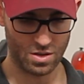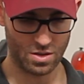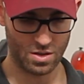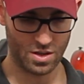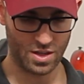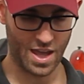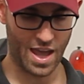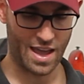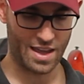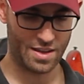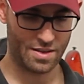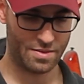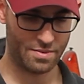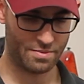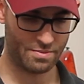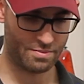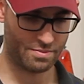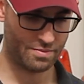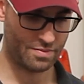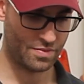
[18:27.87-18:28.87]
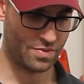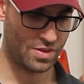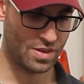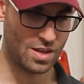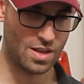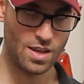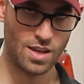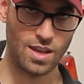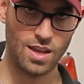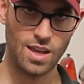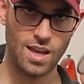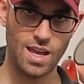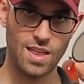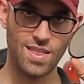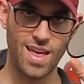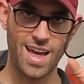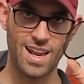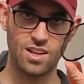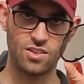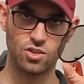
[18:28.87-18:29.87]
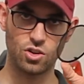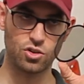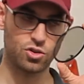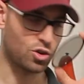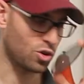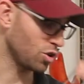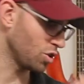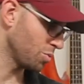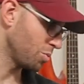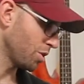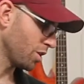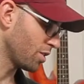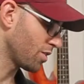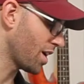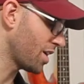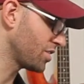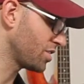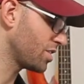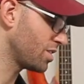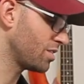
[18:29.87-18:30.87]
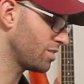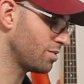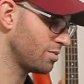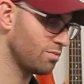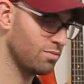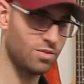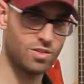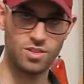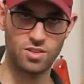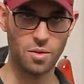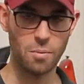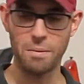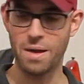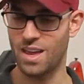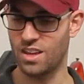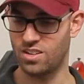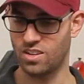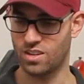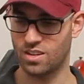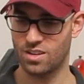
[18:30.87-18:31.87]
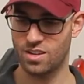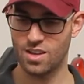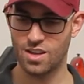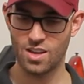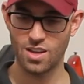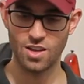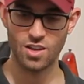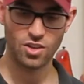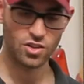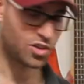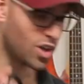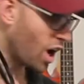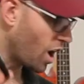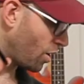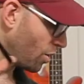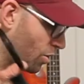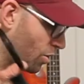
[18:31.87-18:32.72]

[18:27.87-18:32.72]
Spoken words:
Yeah. And that is your circular polarizer. It's amazing. So,